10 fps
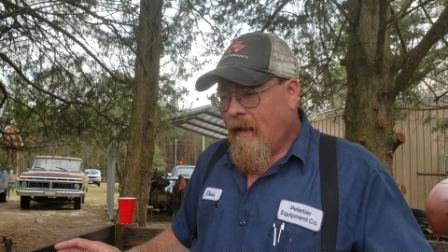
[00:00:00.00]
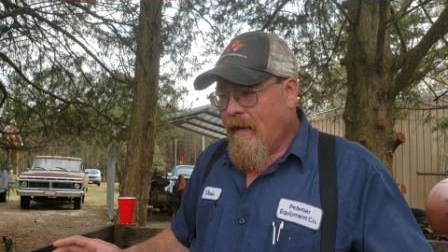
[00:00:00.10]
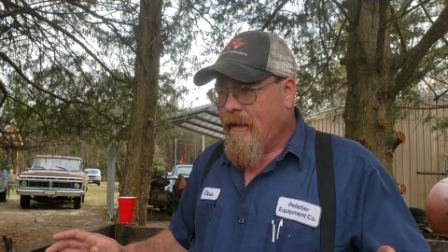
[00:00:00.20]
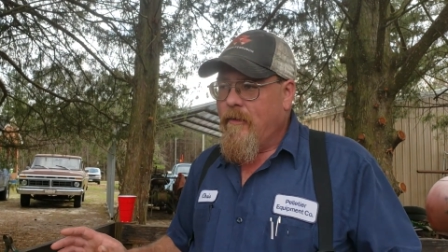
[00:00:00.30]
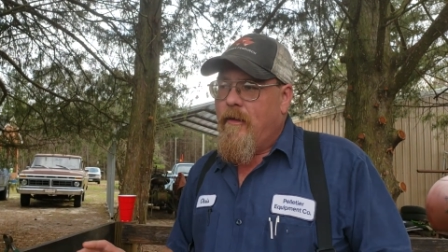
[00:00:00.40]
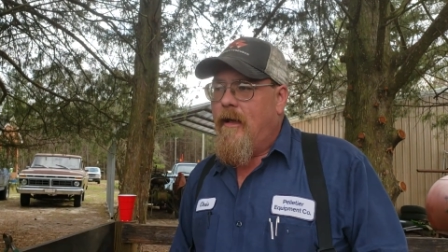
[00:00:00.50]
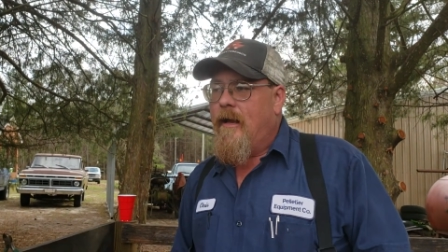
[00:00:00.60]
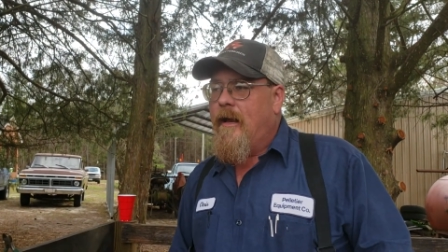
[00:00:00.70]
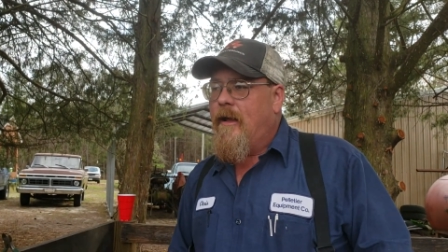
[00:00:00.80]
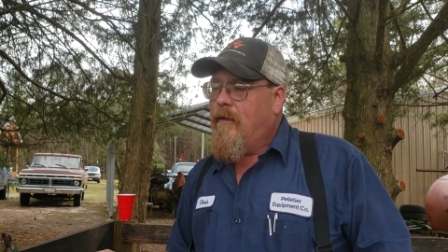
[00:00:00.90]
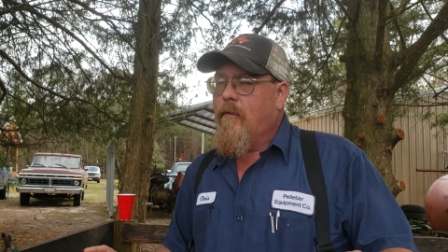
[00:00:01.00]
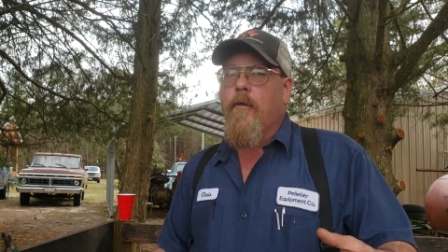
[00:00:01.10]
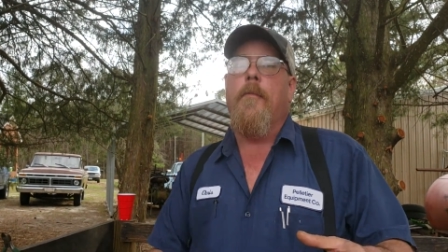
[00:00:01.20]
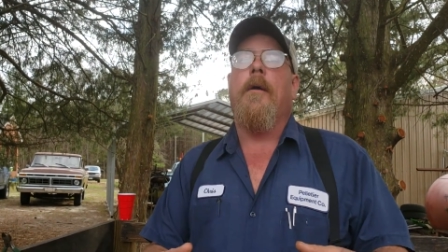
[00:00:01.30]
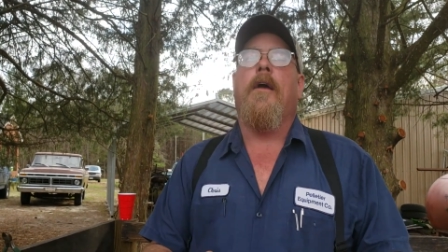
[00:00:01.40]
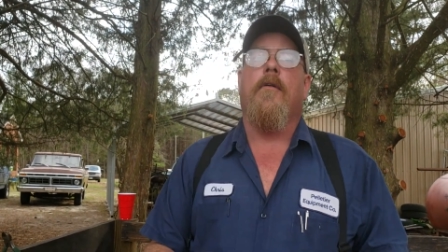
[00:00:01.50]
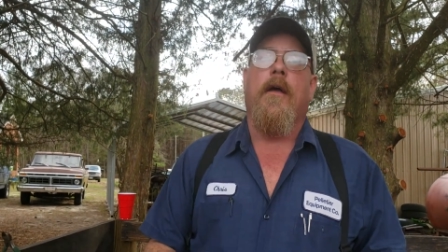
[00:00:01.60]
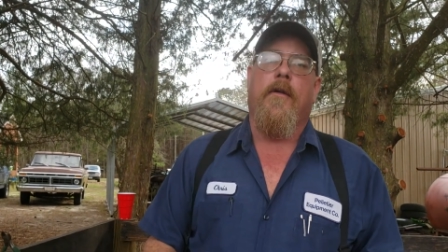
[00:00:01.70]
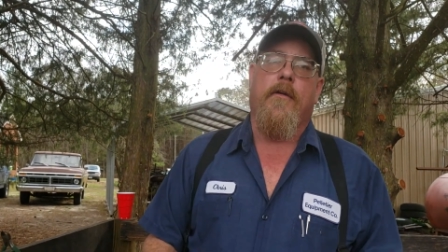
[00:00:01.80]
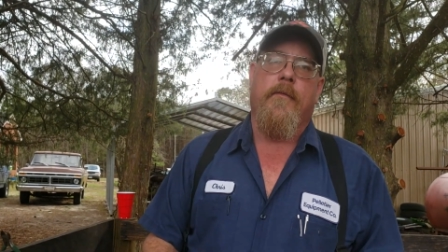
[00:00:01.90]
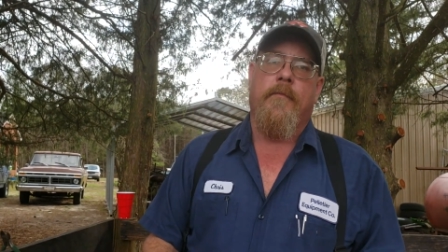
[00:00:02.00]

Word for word: and go to lay down. They'll run back around her.